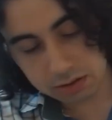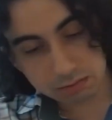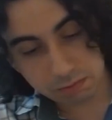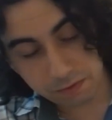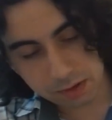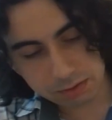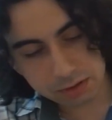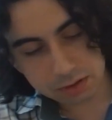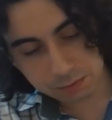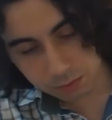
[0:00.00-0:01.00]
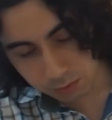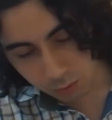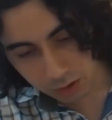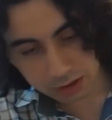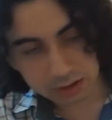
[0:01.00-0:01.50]
and theories for
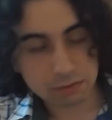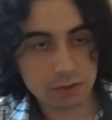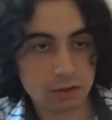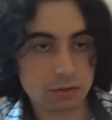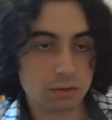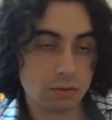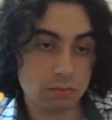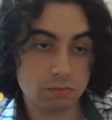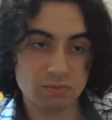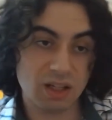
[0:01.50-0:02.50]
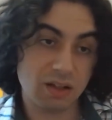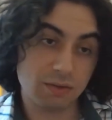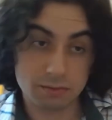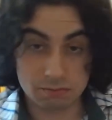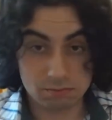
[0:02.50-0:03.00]
why they've done so, none
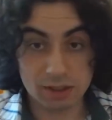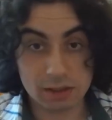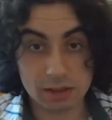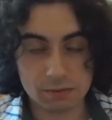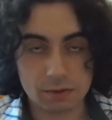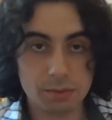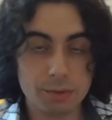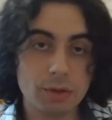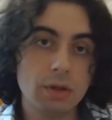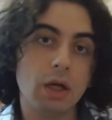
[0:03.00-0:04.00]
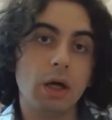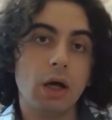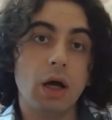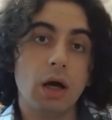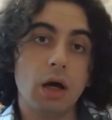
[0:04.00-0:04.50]
of it really confirmable.
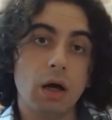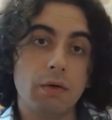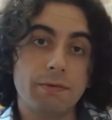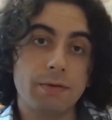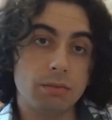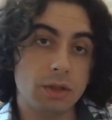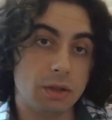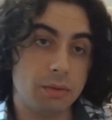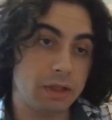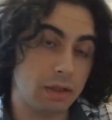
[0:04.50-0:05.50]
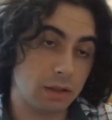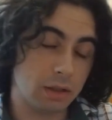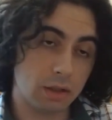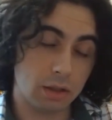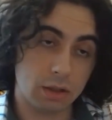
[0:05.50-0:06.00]
From there being